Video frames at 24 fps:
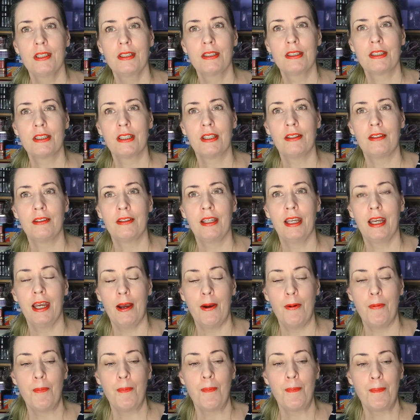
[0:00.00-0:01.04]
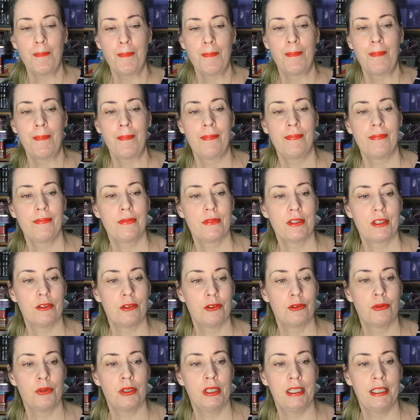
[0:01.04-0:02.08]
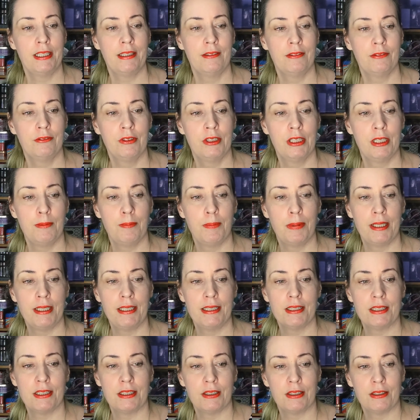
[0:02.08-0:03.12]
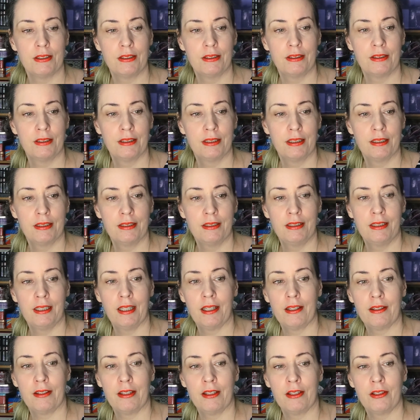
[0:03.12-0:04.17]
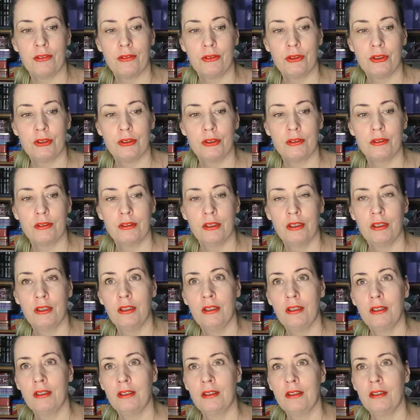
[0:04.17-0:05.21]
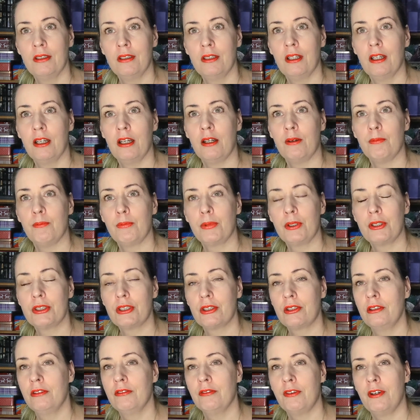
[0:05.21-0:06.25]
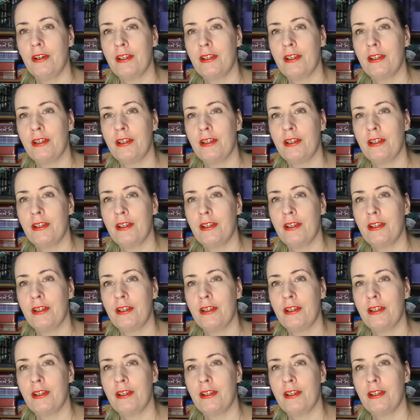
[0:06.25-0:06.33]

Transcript: So yeah, so I was really pleased to get those because I couldn't